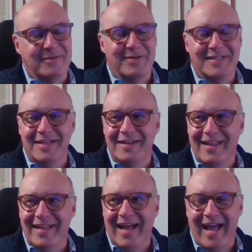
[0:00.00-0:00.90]
wasn't
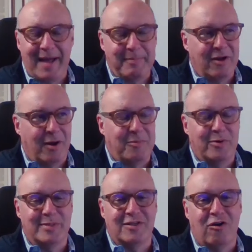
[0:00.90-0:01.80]
like a happy opera. It
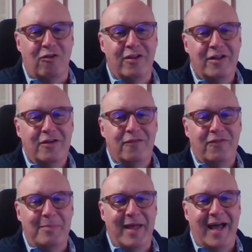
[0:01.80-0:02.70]
was called
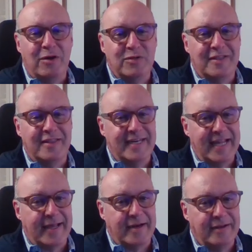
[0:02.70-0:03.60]
From the House of the
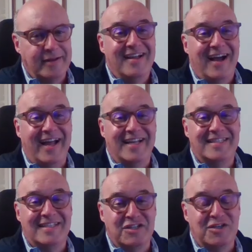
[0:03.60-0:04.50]
Dead. I had
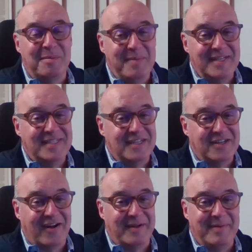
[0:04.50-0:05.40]
such an amazing
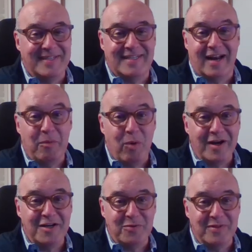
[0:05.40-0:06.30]
time. I said, I want
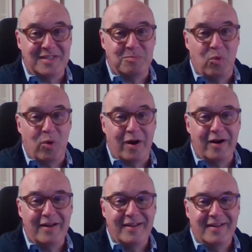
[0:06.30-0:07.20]
to do this
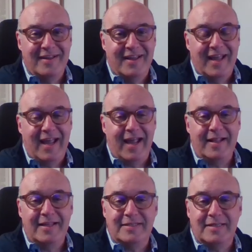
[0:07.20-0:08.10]
more.
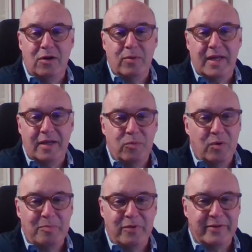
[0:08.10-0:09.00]
And they said, okay,
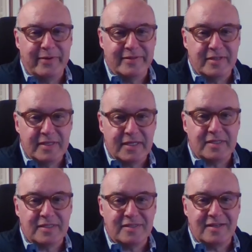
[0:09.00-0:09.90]
we'll put you on the
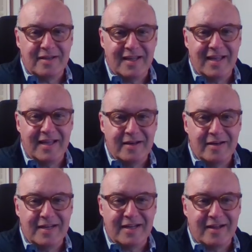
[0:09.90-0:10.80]
list.
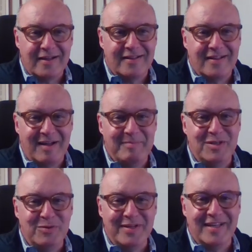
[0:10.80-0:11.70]
And I've been
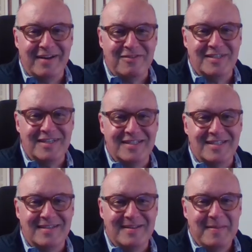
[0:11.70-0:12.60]
doing it ever since.